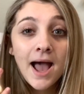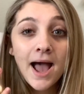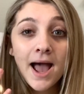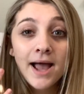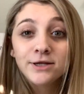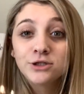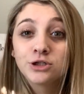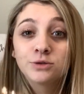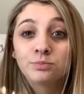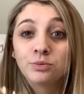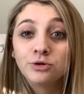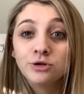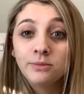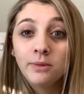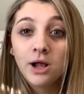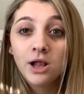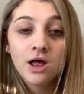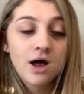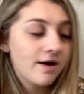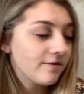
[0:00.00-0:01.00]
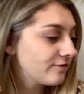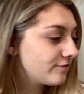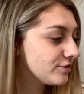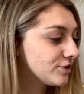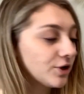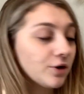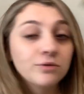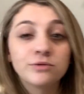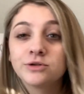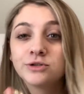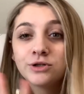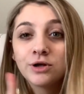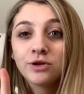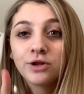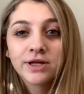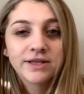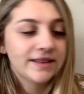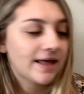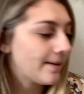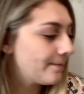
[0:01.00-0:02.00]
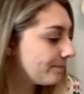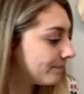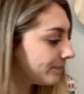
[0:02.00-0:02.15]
I just pulled them all off, so don't look at that.